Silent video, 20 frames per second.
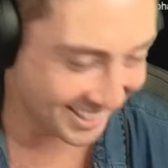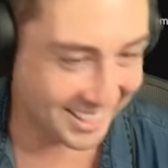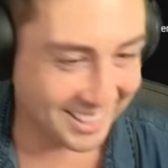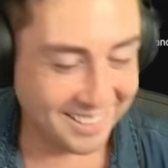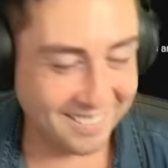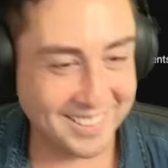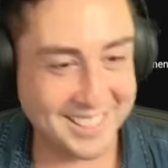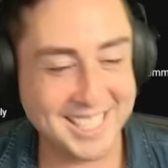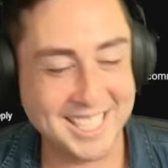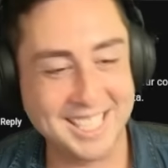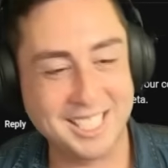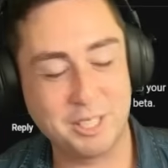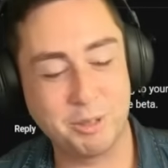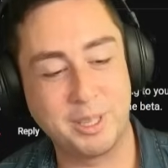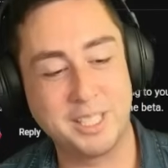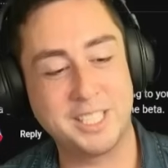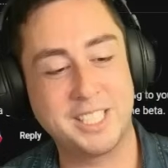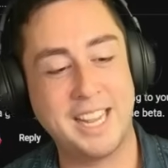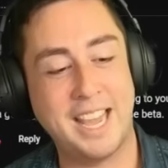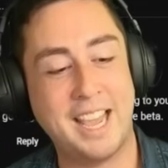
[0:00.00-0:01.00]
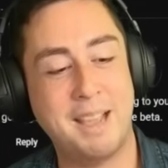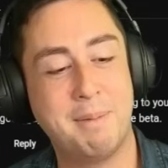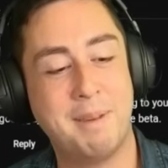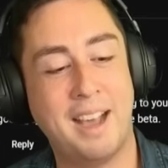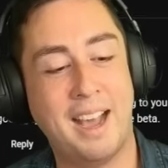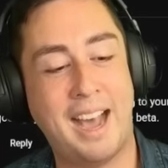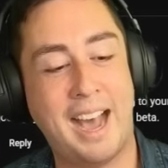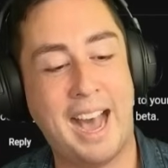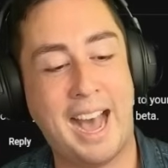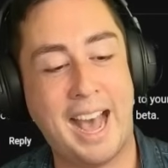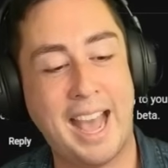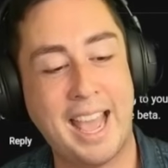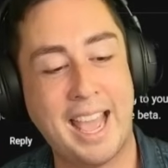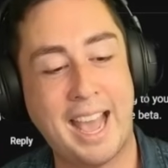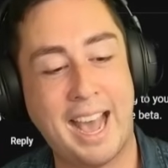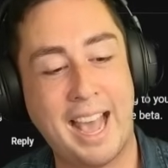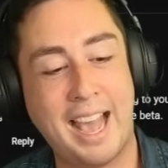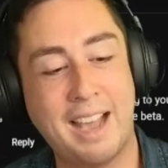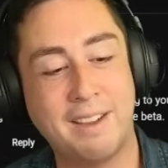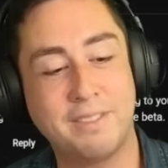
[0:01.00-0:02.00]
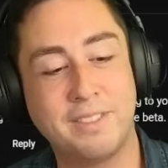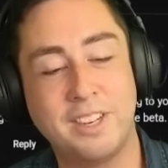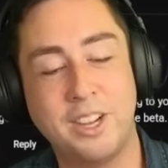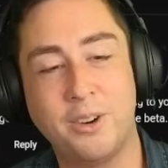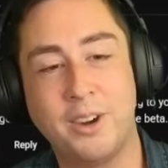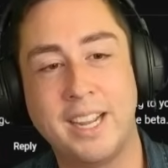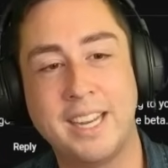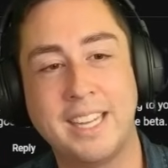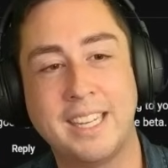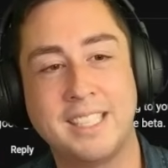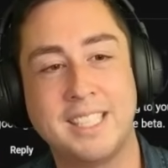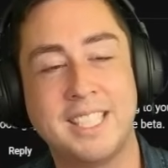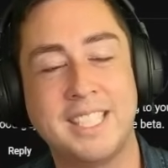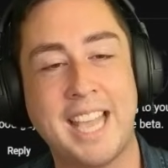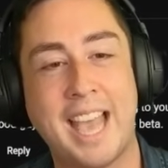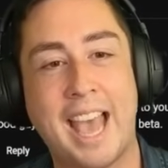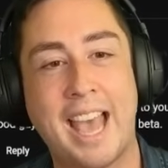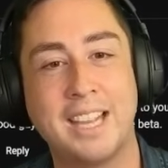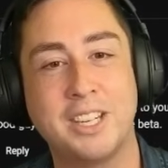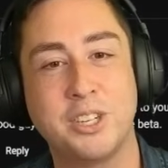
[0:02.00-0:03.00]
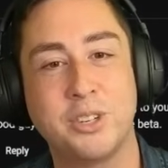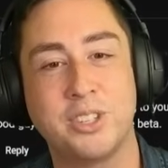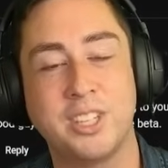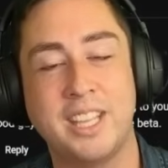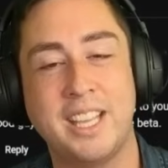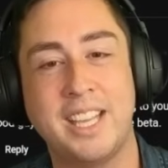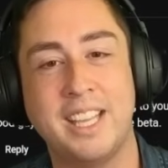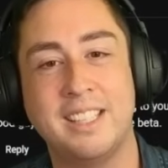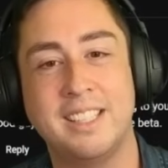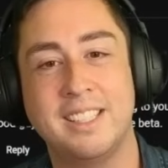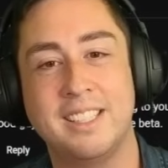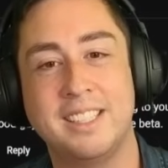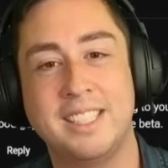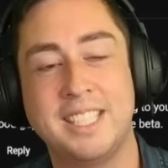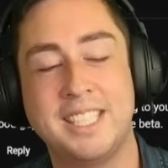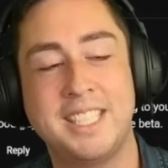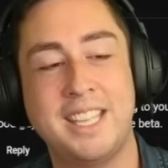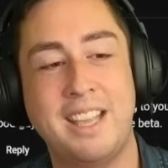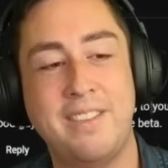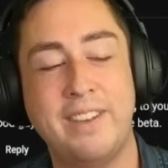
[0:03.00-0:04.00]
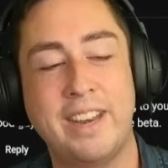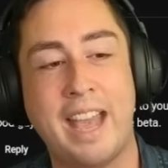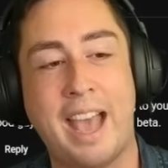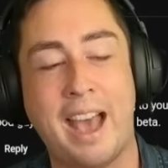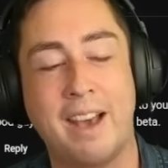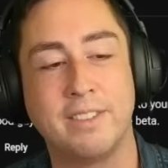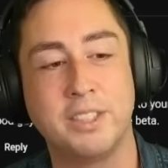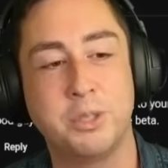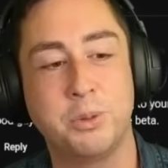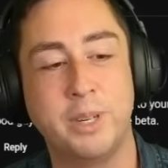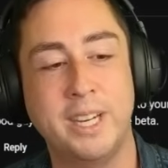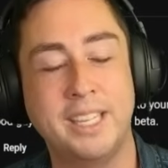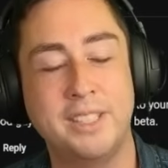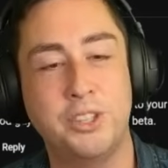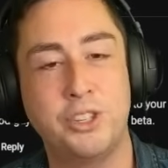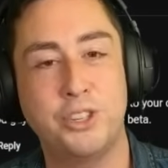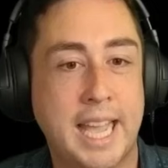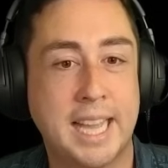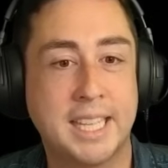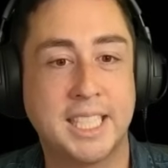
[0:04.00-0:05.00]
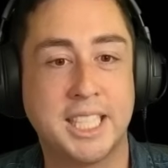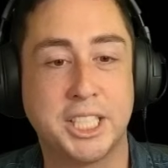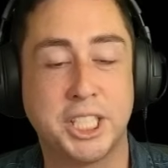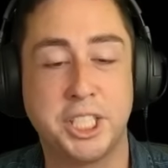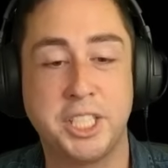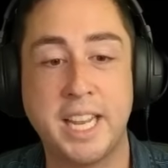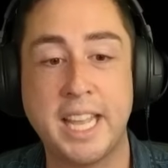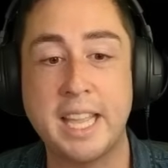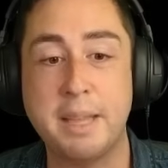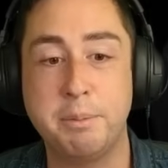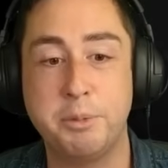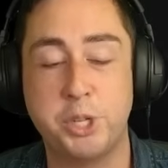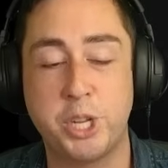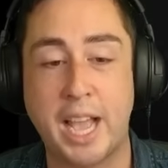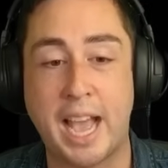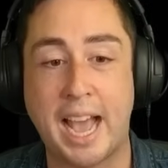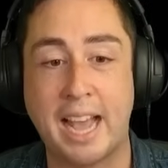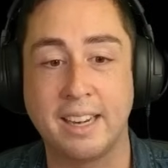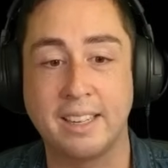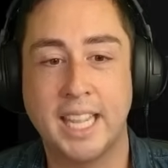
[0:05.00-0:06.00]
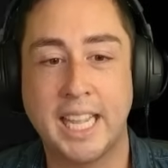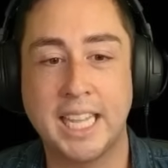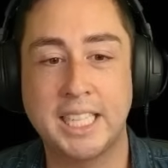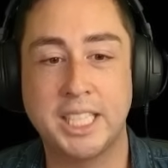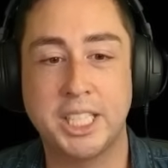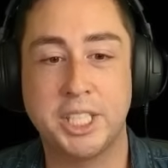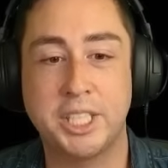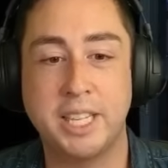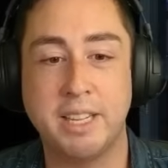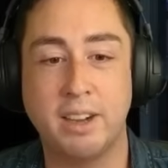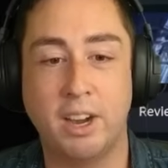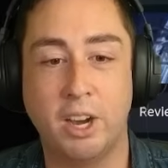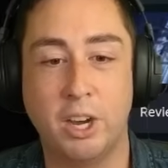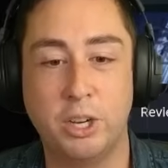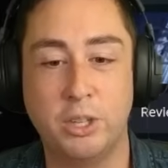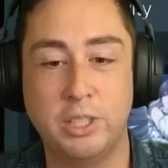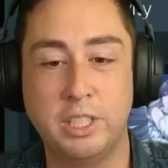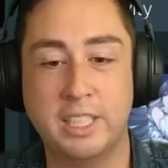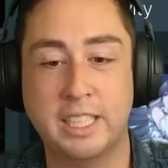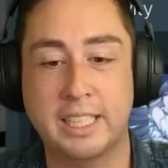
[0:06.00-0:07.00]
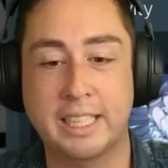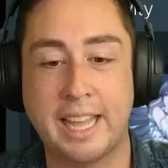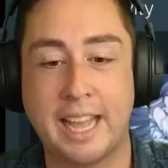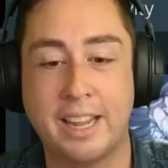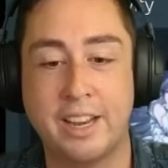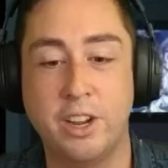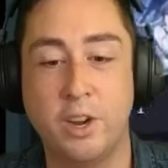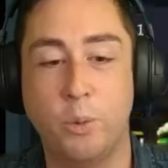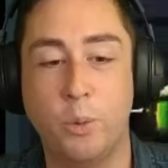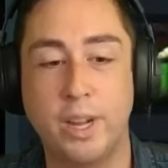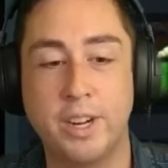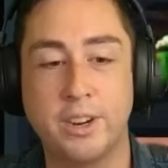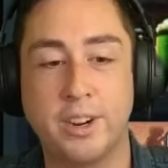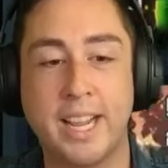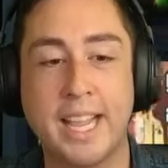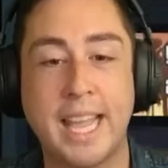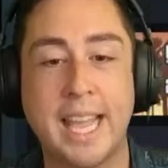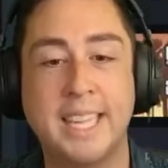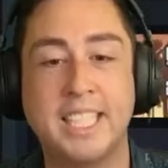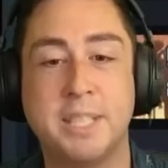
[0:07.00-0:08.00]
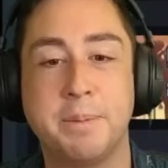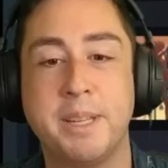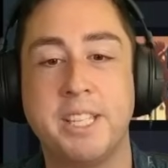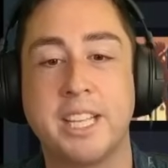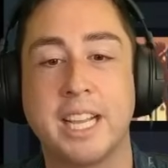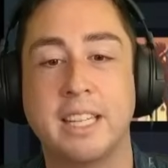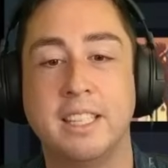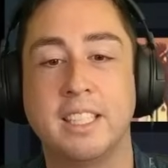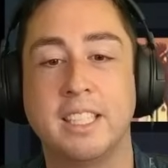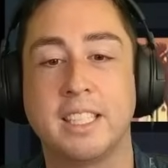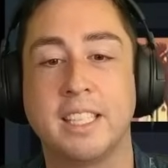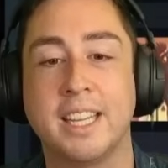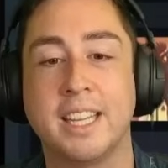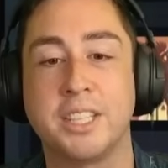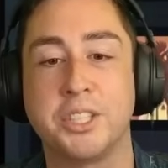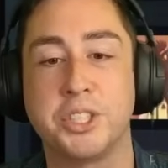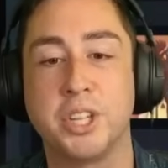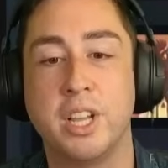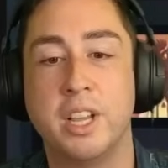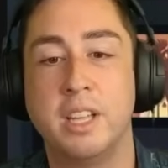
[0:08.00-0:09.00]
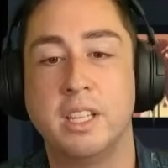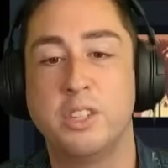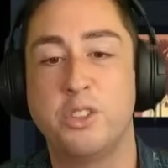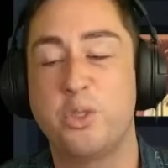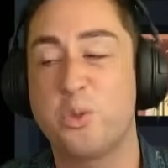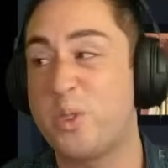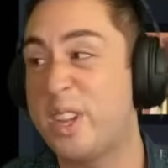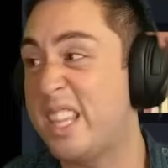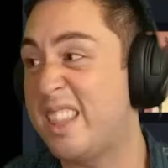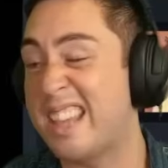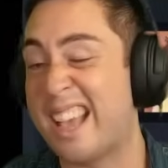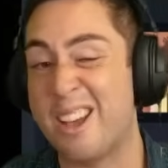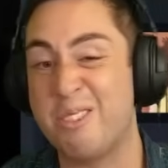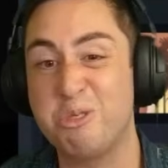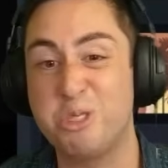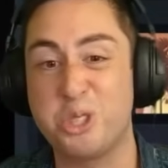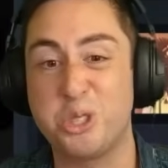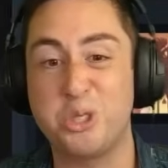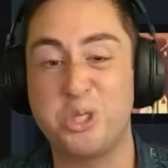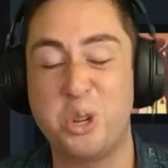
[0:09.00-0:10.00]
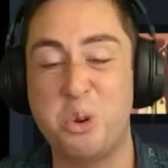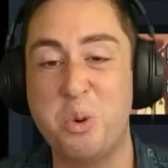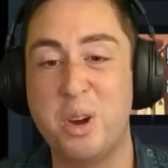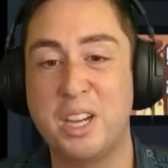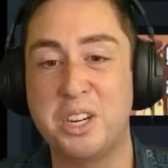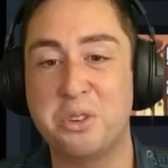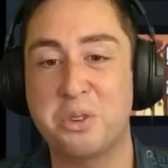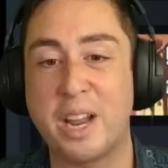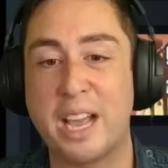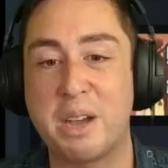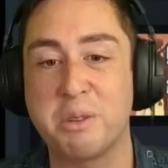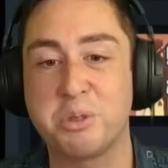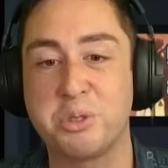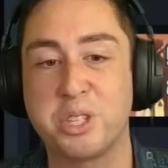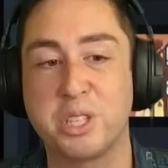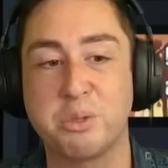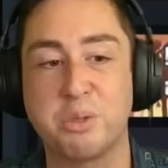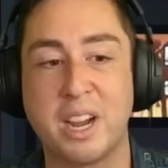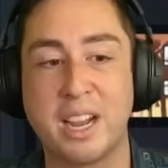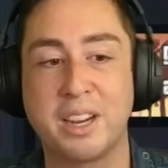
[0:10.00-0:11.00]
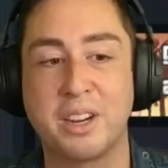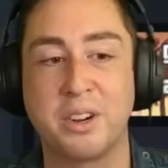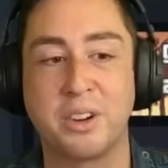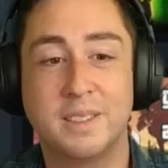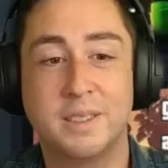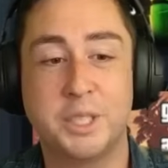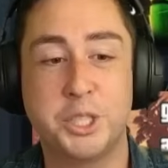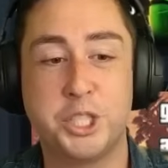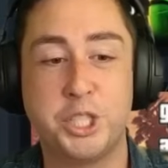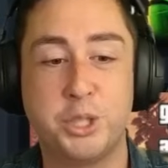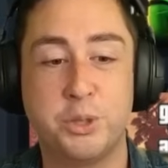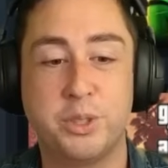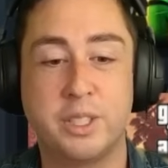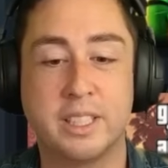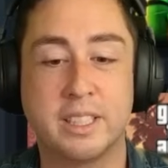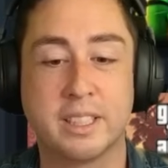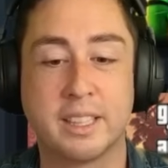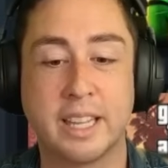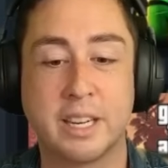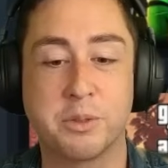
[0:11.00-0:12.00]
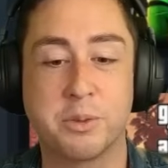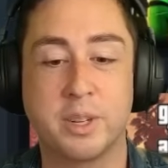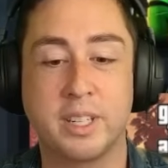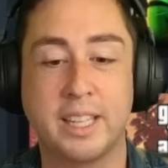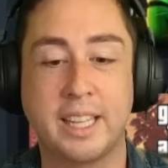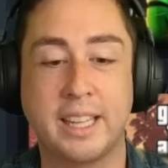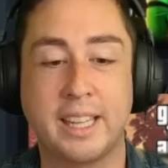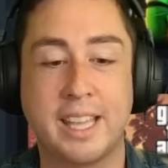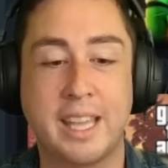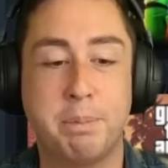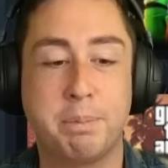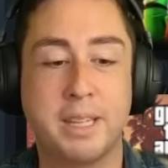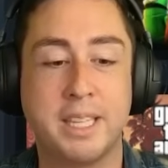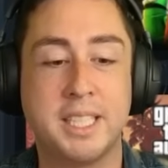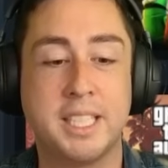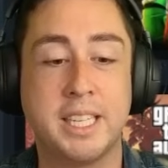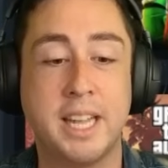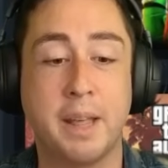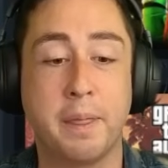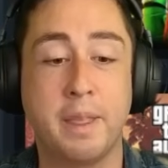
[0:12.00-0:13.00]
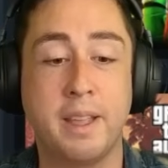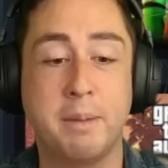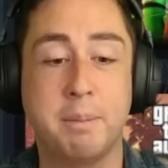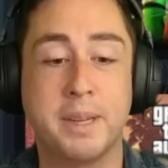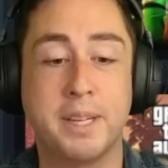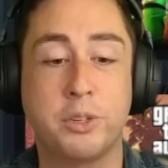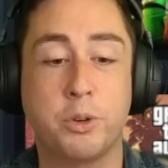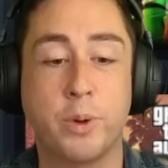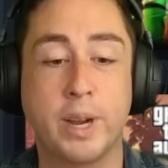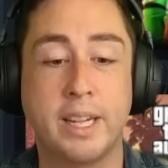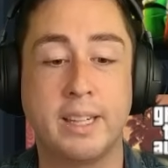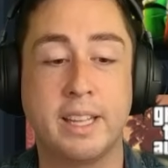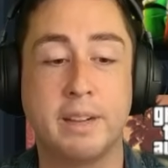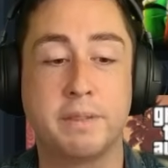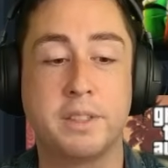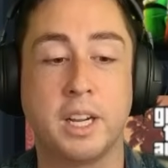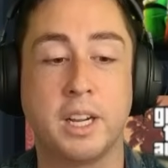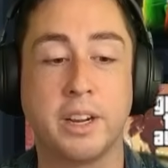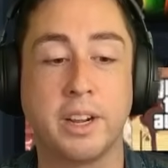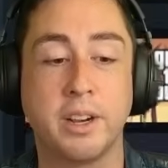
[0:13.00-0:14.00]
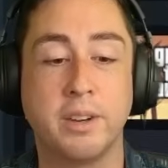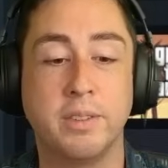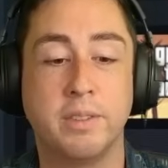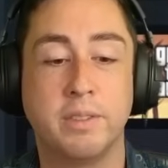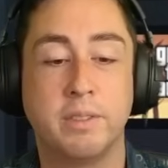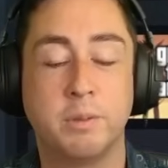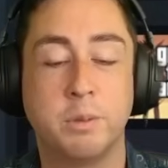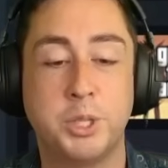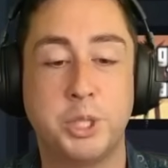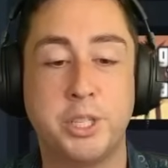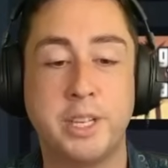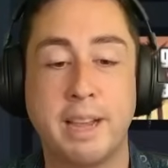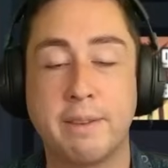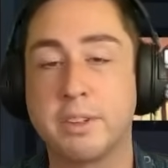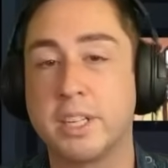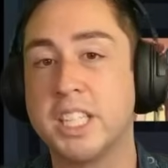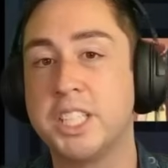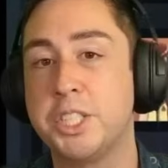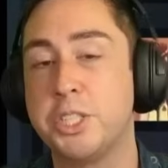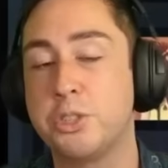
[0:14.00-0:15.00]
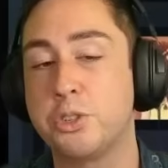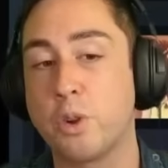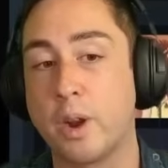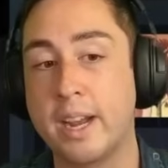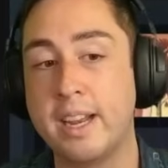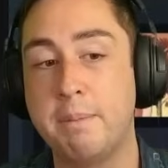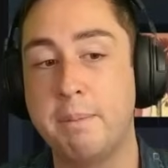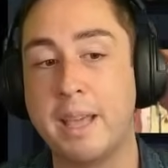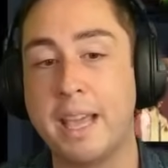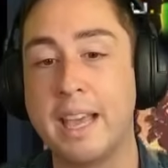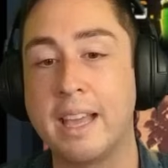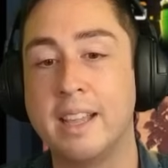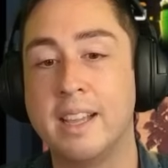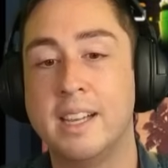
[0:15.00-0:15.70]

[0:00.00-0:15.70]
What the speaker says: What's his Twitch name? I have no idea. Does he even have a Twitch? He has a Steam chat. He has a Steam. Oh, look at that. No wonder he hates me, chat. Look at this. 3,200 hours on record. This dude literally, like, he plays nothing but Grand Theft Auto, which Neverness is trying to be,